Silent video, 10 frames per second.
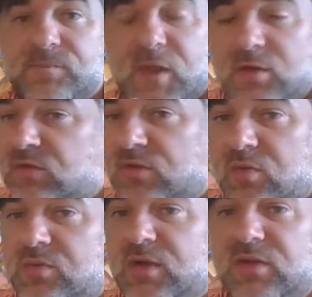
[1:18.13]
and you
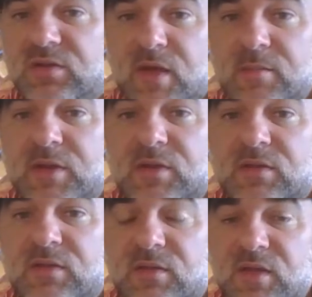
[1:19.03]
don't examine
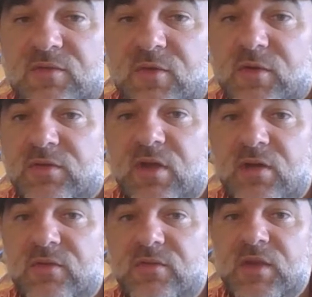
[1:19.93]
things for
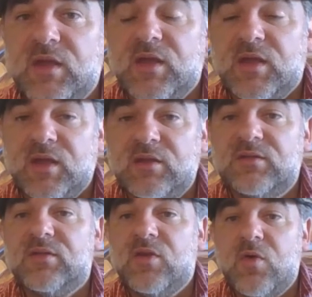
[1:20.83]
yourself,
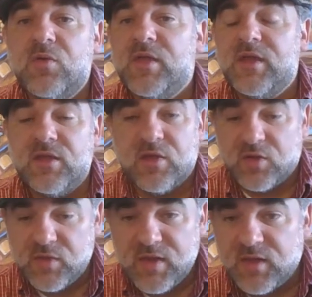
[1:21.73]
is you can
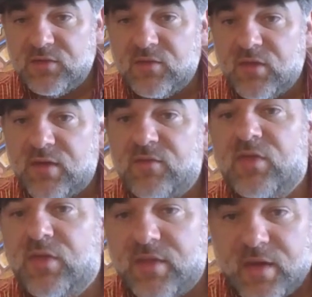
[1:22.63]
only get to the level
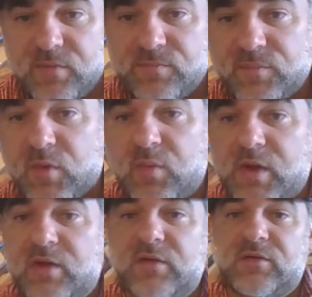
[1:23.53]

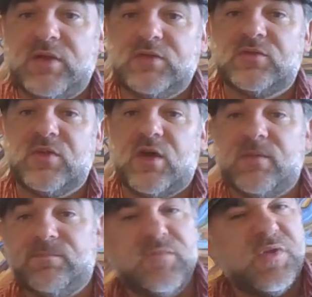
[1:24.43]
where your teachers are.
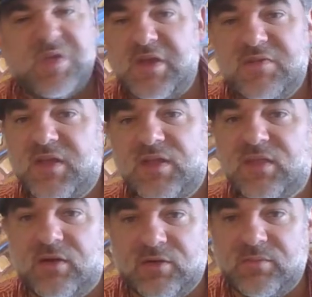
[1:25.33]
You can't even get
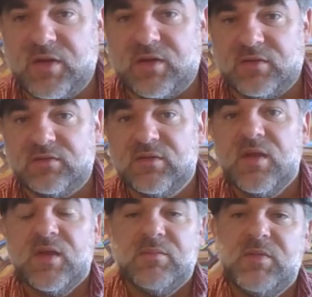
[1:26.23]
there, to be honest,
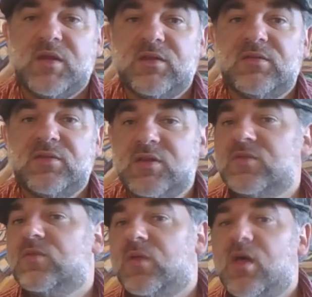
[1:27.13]
because your
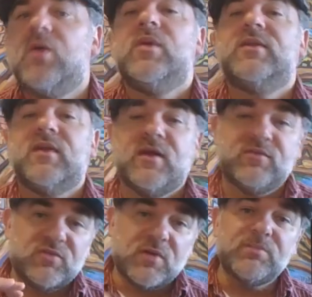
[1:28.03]
teachers will always have
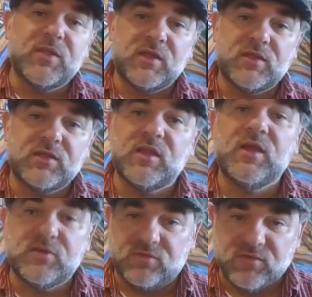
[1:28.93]
something that they
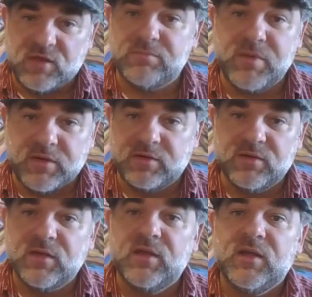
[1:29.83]
understand better
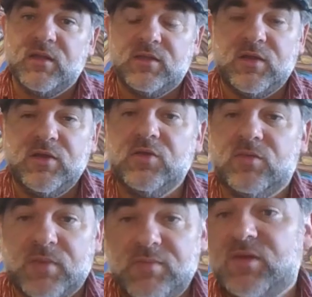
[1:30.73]
than you do.
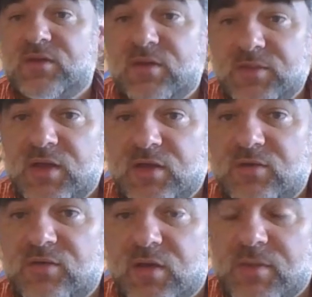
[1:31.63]
Maybe it's something they
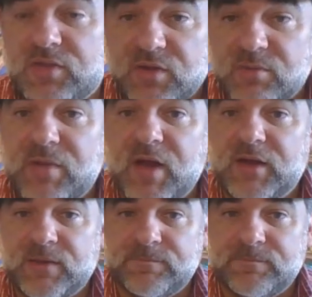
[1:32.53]
understand about their body.